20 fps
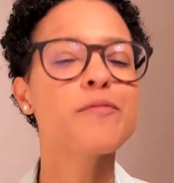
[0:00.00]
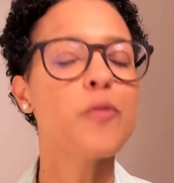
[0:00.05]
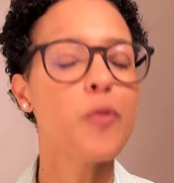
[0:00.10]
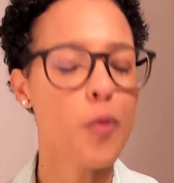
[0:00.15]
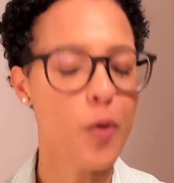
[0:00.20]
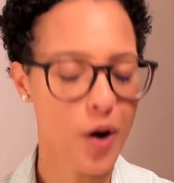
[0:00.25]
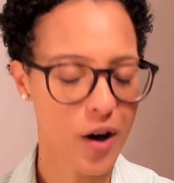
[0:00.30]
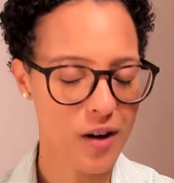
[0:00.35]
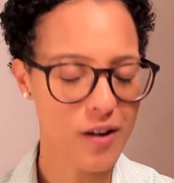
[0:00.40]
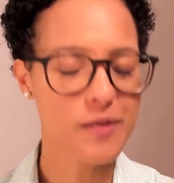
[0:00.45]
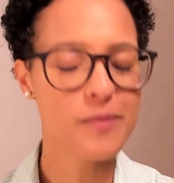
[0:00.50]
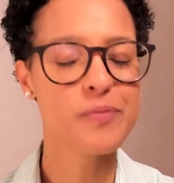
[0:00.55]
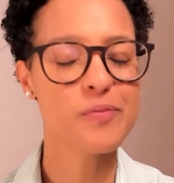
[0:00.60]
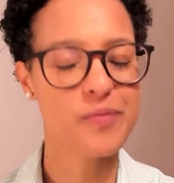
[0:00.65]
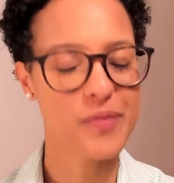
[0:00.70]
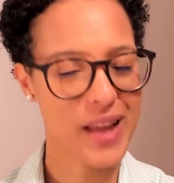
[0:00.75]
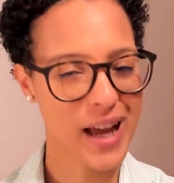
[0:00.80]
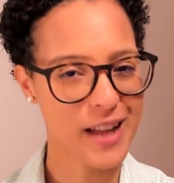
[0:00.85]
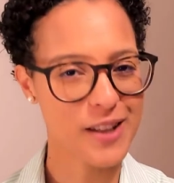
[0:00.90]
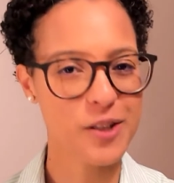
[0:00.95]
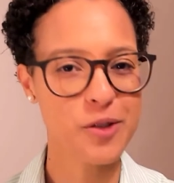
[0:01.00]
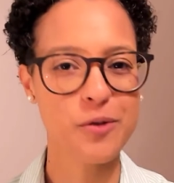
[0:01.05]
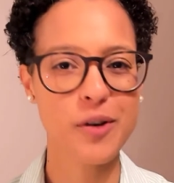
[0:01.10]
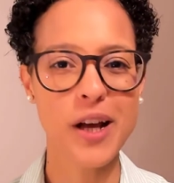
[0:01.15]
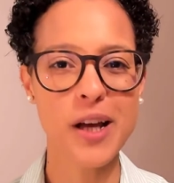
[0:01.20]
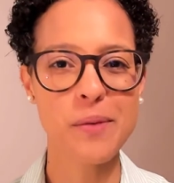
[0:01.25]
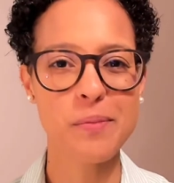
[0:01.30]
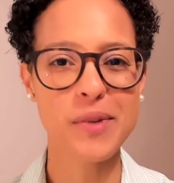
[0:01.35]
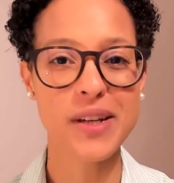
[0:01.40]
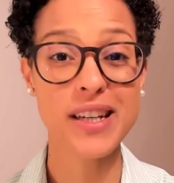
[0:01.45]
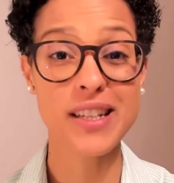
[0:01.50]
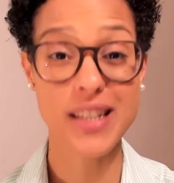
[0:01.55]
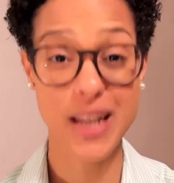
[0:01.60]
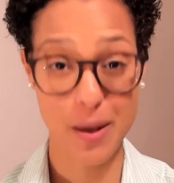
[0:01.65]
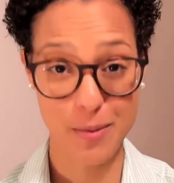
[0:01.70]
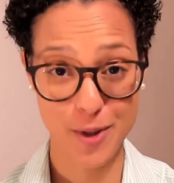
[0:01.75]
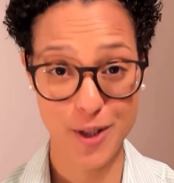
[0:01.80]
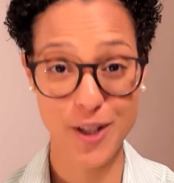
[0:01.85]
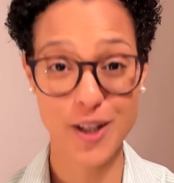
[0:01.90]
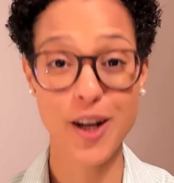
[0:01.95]
Well, that's great because
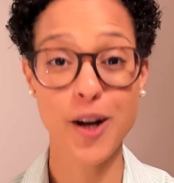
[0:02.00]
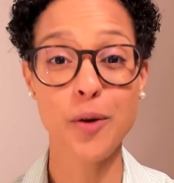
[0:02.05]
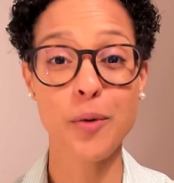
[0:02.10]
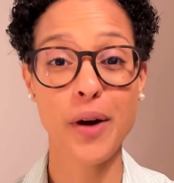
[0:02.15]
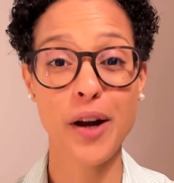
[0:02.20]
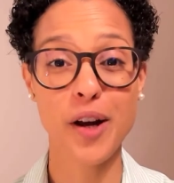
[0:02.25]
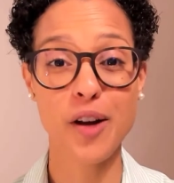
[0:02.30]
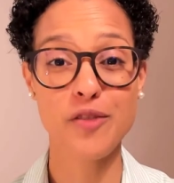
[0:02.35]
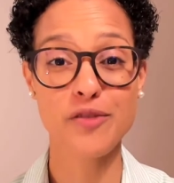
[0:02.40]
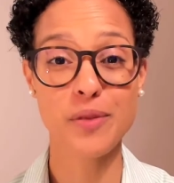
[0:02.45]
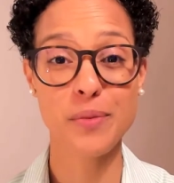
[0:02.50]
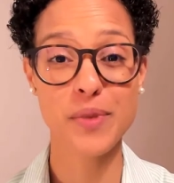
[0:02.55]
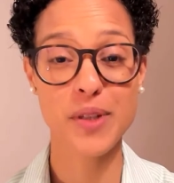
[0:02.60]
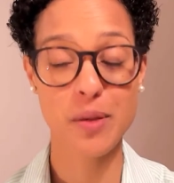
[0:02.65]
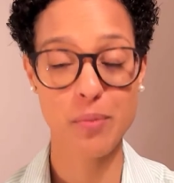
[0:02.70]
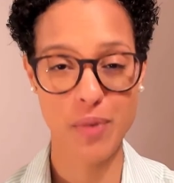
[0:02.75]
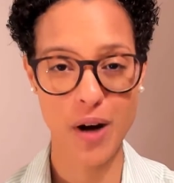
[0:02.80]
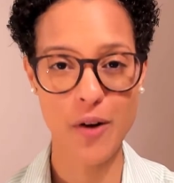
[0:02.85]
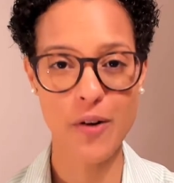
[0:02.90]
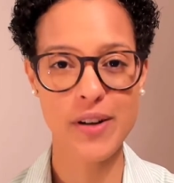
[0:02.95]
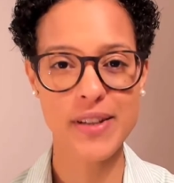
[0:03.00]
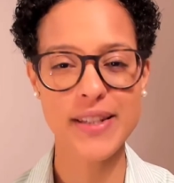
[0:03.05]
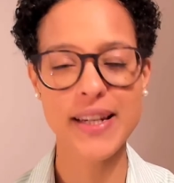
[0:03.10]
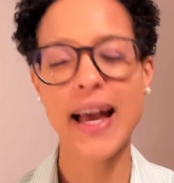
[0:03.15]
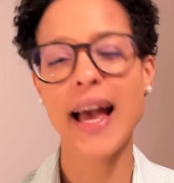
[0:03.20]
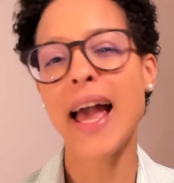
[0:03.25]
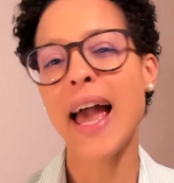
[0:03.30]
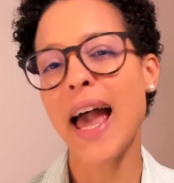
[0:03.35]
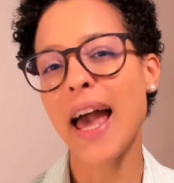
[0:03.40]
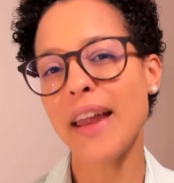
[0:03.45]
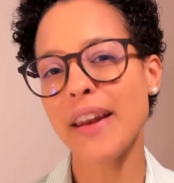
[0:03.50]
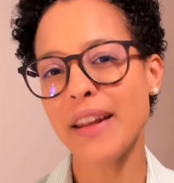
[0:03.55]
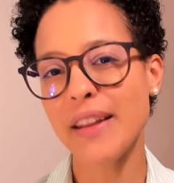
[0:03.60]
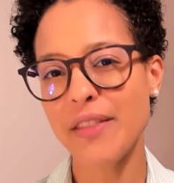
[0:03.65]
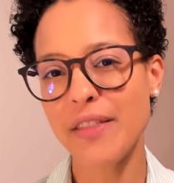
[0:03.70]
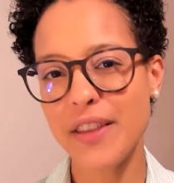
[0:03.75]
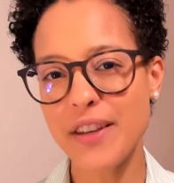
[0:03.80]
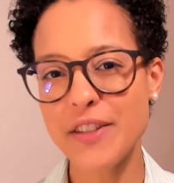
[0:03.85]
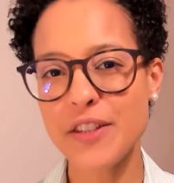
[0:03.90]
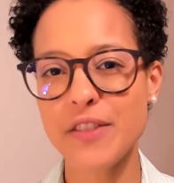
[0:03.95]
I'm Chanel Greco from saperis, and
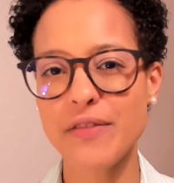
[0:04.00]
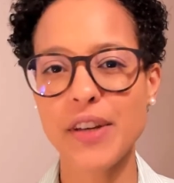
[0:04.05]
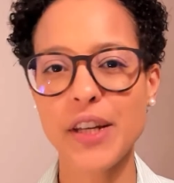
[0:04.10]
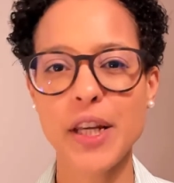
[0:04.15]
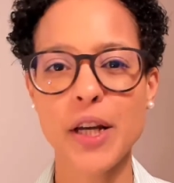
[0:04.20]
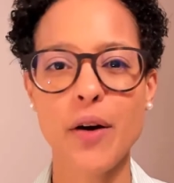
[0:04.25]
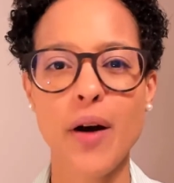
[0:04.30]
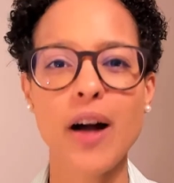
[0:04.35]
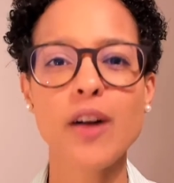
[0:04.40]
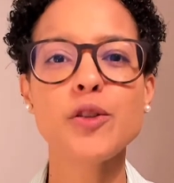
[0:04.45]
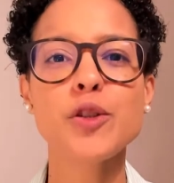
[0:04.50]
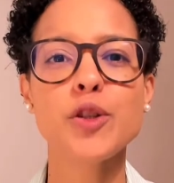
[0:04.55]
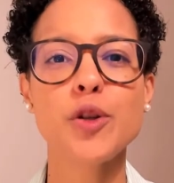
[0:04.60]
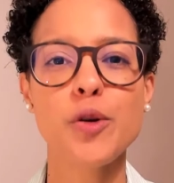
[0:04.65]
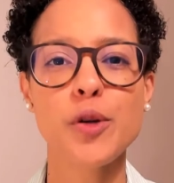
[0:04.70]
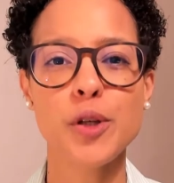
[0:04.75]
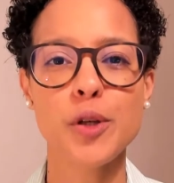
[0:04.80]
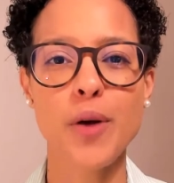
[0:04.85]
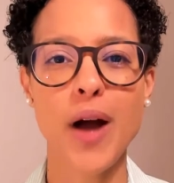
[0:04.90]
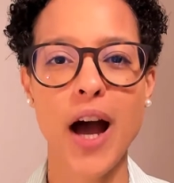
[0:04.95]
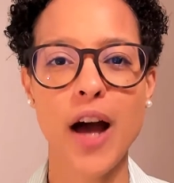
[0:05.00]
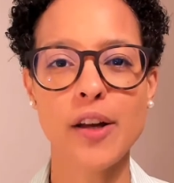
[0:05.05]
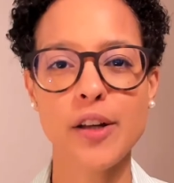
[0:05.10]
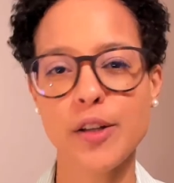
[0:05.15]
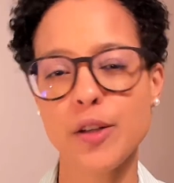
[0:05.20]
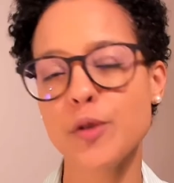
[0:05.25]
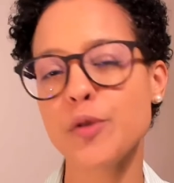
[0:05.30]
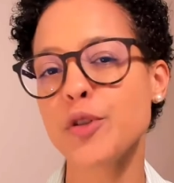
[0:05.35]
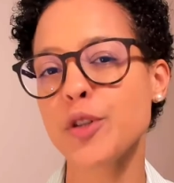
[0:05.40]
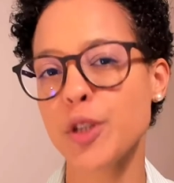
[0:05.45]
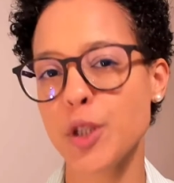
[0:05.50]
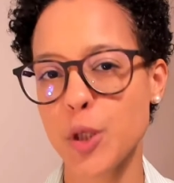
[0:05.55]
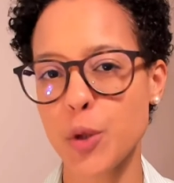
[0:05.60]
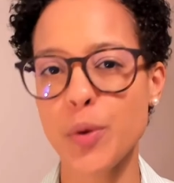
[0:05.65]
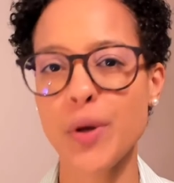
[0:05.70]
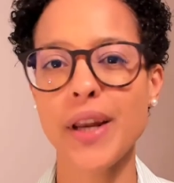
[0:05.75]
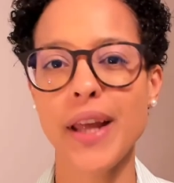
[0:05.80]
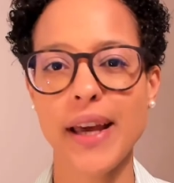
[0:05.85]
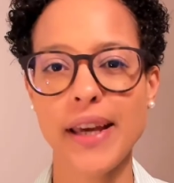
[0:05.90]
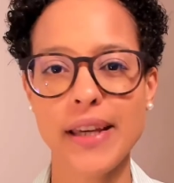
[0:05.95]
in this video I'll show you how to use
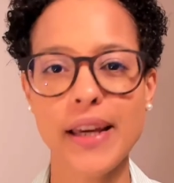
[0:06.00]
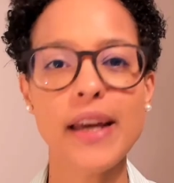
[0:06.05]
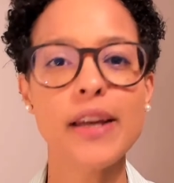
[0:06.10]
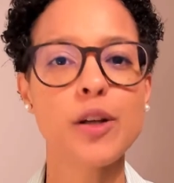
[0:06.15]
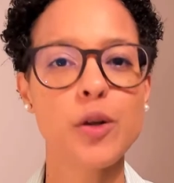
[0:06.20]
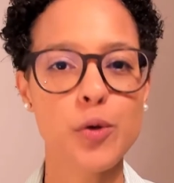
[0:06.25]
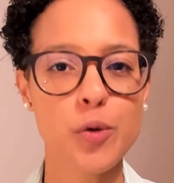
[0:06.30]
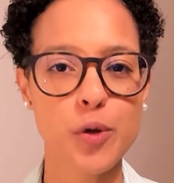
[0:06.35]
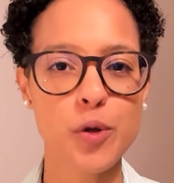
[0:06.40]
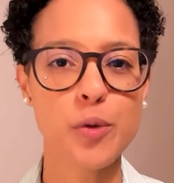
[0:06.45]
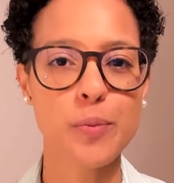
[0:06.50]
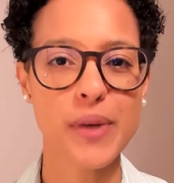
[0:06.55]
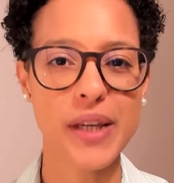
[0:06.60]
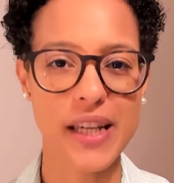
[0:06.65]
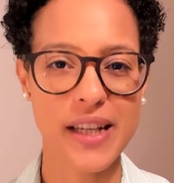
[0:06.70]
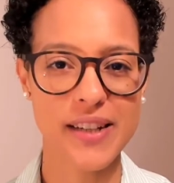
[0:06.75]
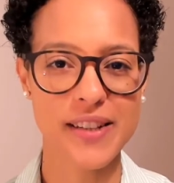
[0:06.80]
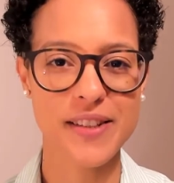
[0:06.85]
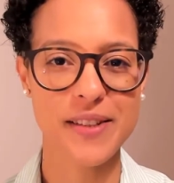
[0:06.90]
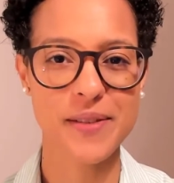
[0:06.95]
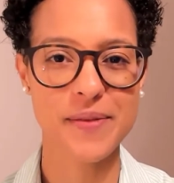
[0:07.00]
Q&A in Google Meet.